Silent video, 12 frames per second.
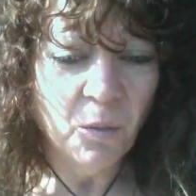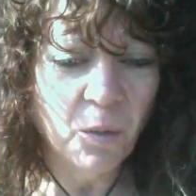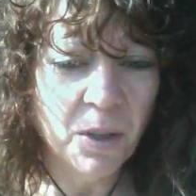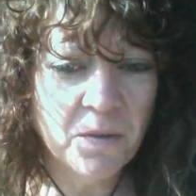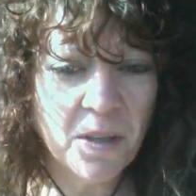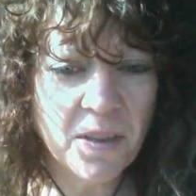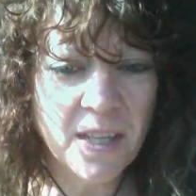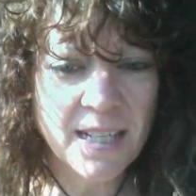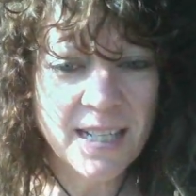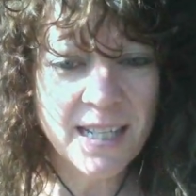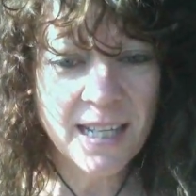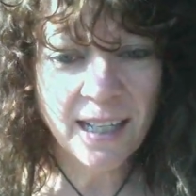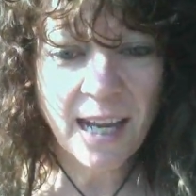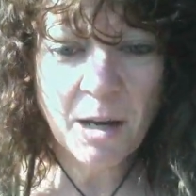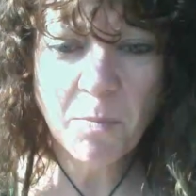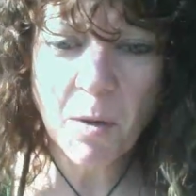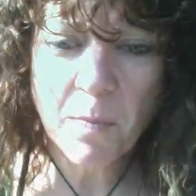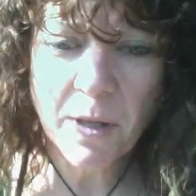one of the things that
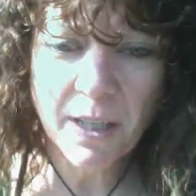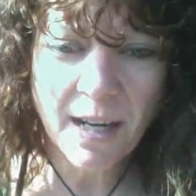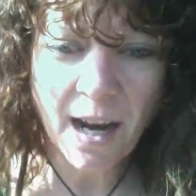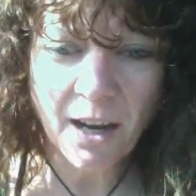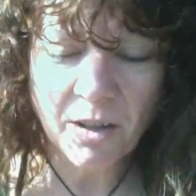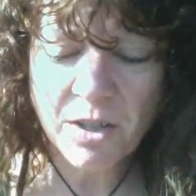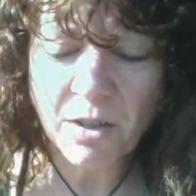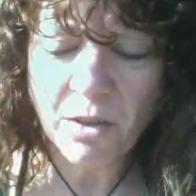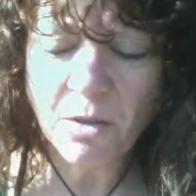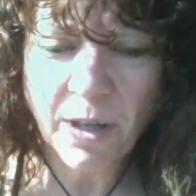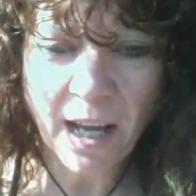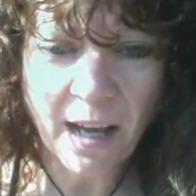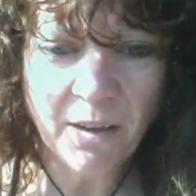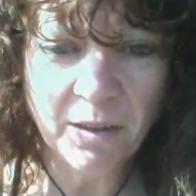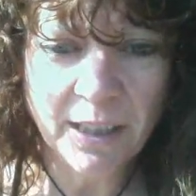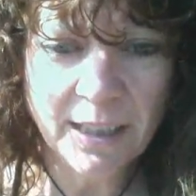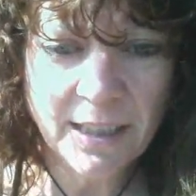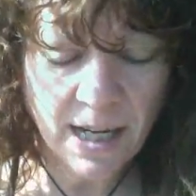came up in our circle
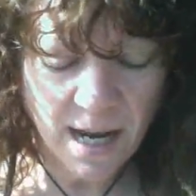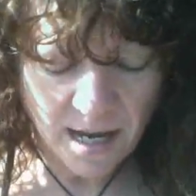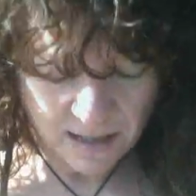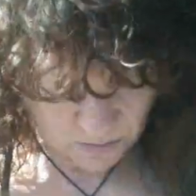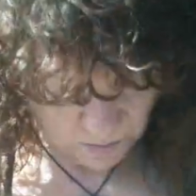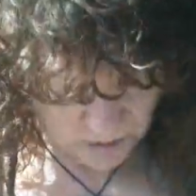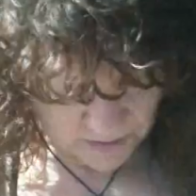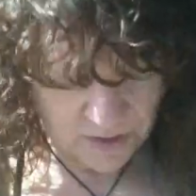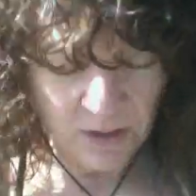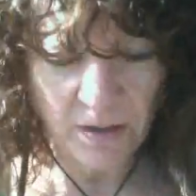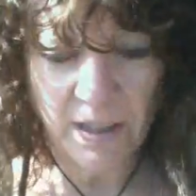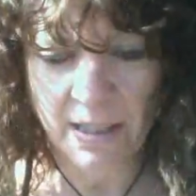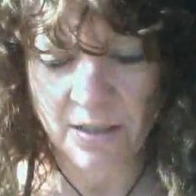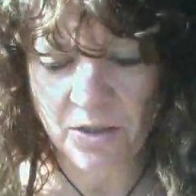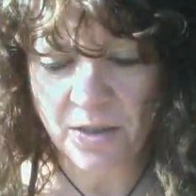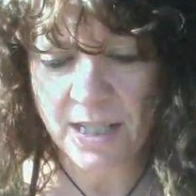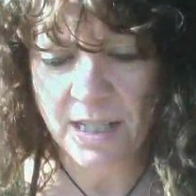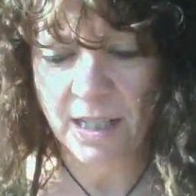gathering today that was very
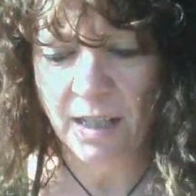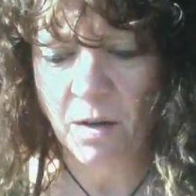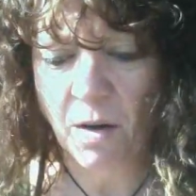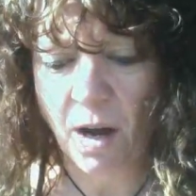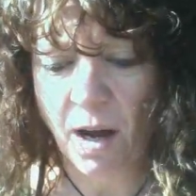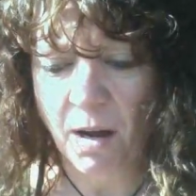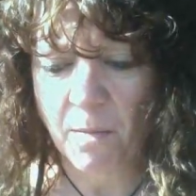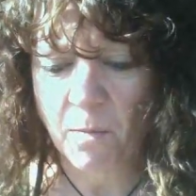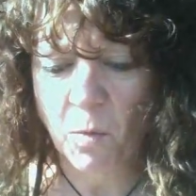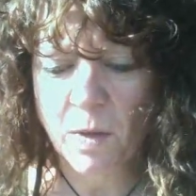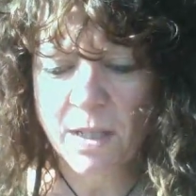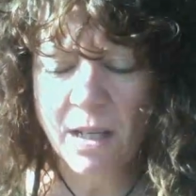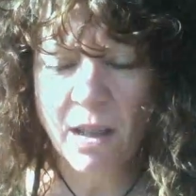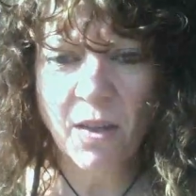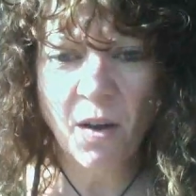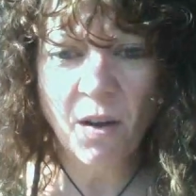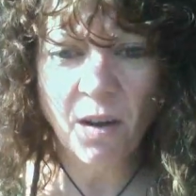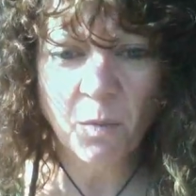interesting um, was a
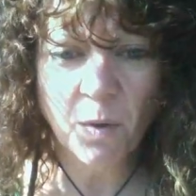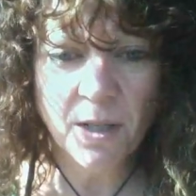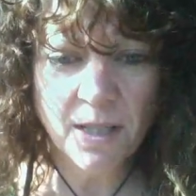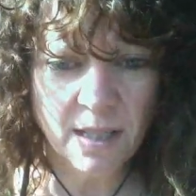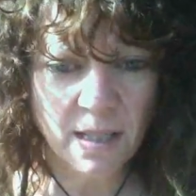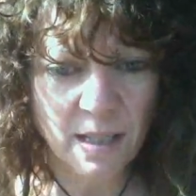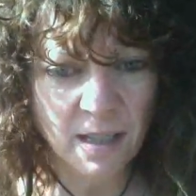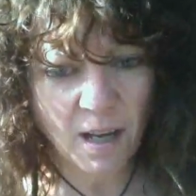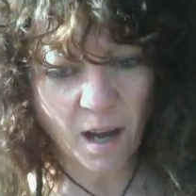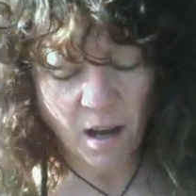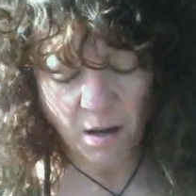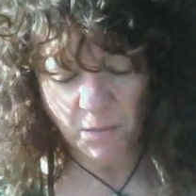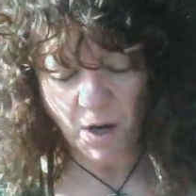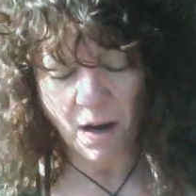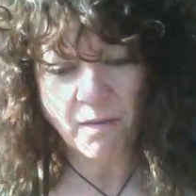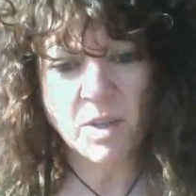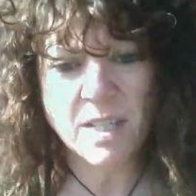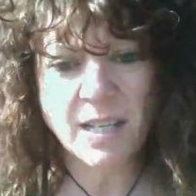thought was the um,
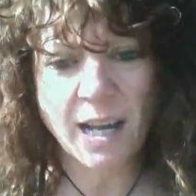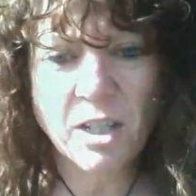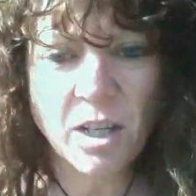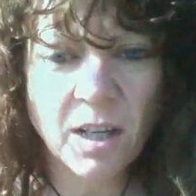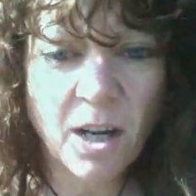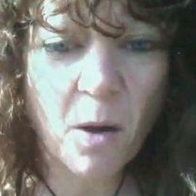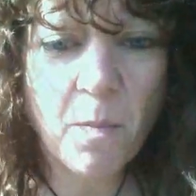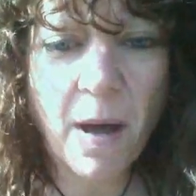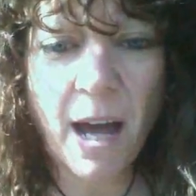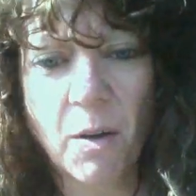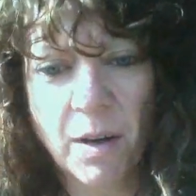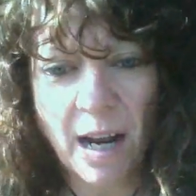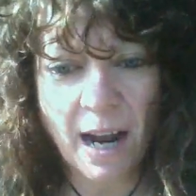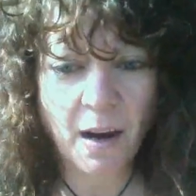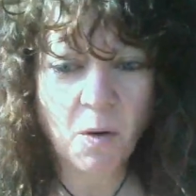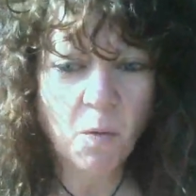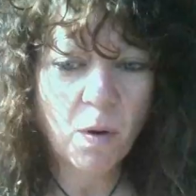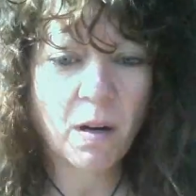conversation about
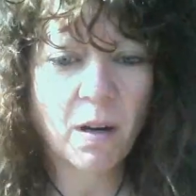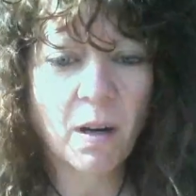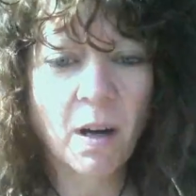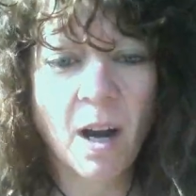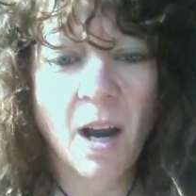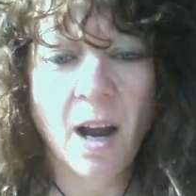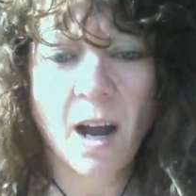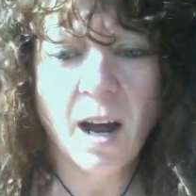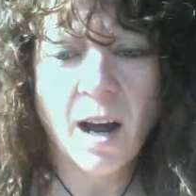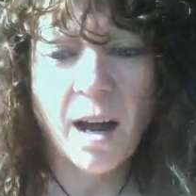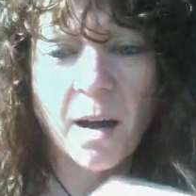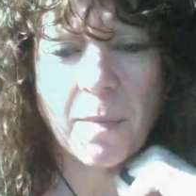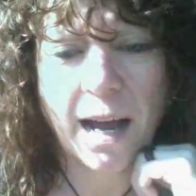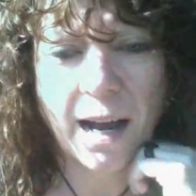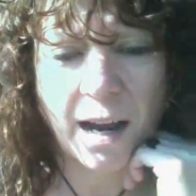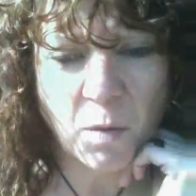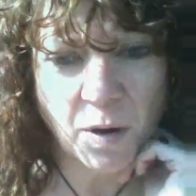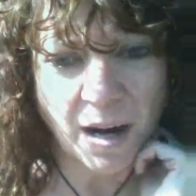our um,
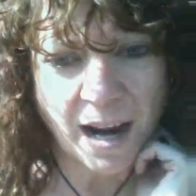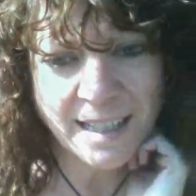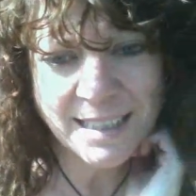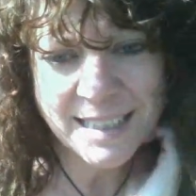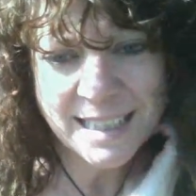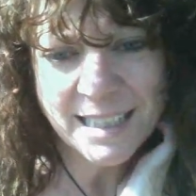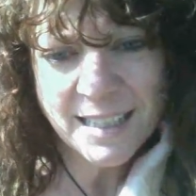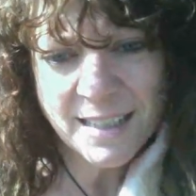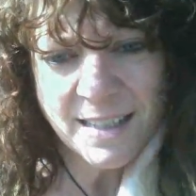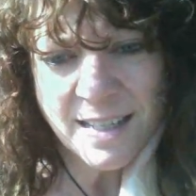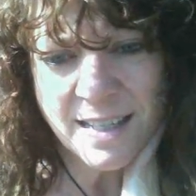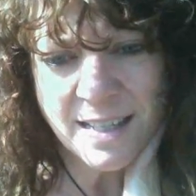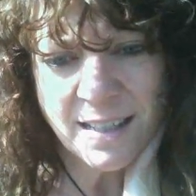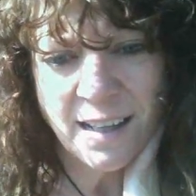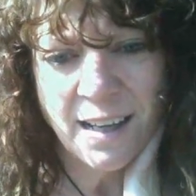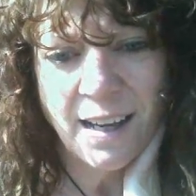our ideas